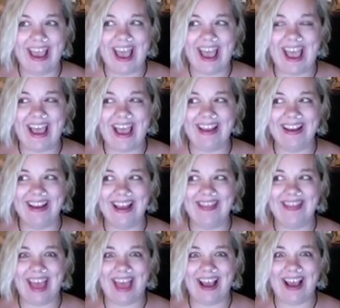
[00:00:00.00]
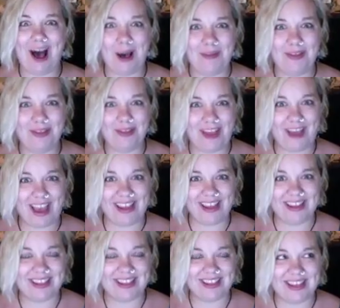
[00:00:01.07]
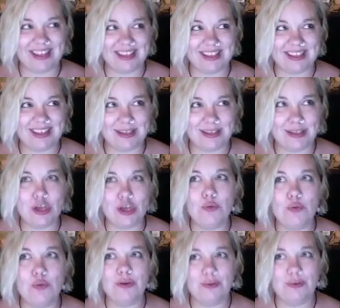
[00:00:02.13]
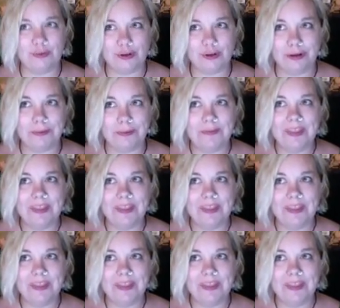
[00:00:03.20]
And that common thread is so beautiful,